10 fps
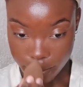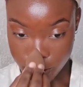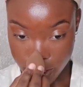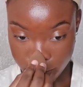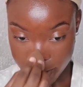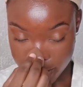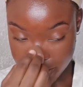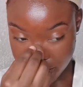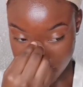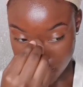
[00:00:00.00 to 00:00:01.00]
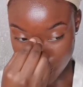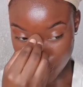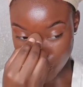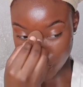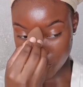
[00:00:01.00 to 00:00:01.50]
I'm gonna be in senior
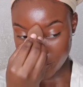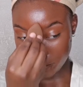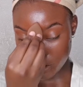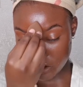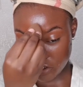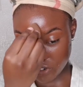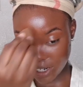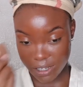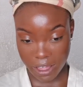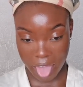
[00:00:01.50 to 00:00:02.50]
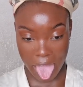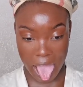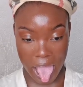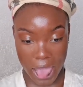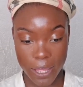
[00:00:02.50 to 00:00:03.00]
year, matric.
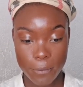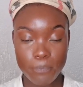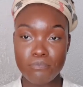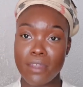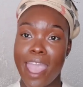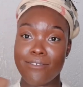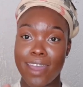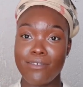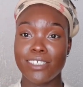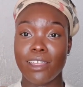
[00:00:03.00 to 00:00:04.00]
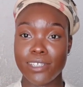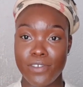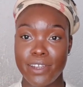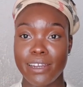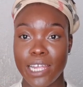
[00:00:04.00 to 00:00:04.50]
Ah! Have I even
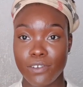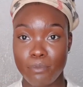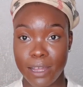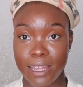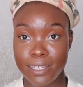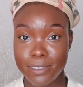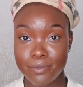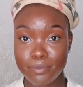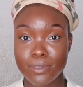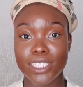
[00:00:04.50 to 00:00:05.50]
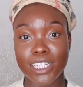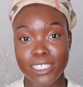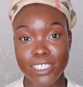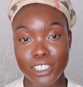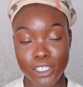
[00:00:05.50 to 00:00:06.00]
started reading Life of Pi? The
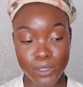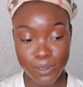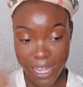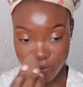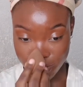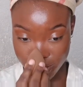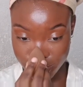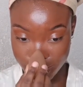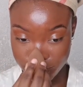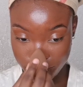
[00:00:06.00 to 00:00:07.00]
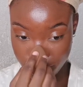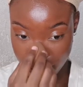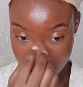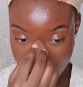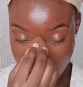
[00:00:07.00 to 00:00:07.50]
answer is no, I haven't.
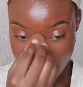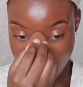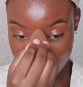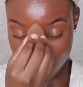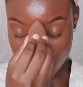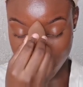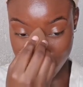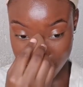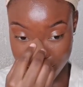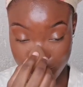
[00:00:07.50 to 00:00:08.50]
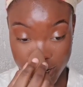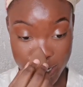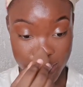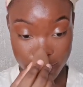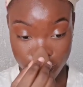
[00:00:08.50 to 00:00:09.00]
I have not started
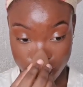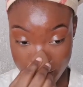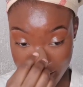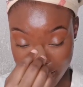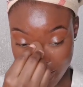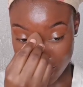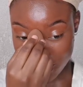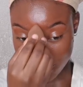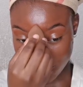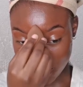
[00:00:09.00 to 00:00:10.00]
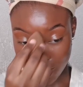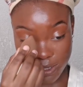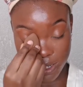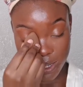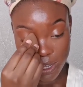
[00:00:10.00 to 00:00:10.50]
reading Life of Pi, and I need to
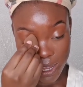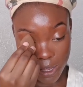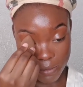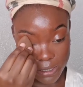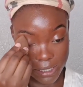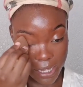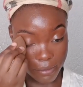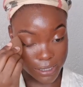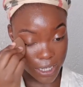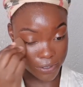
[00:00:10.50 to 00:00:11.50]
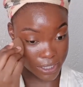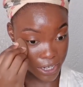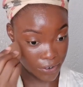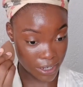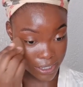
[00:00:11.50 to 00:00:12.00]
start. I'm gonna take myself
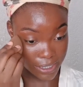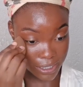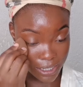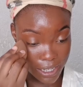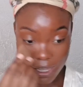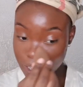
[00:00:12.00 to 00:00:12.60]
seriously